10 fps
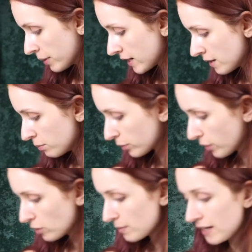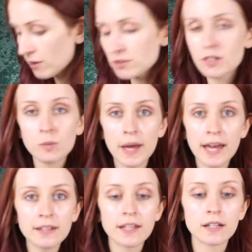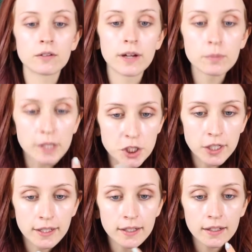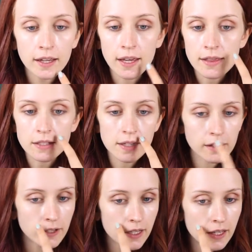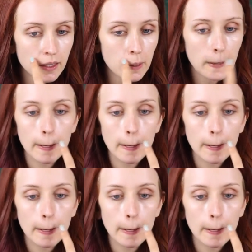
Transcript: but it broke me out so bad, like around my chin and this area.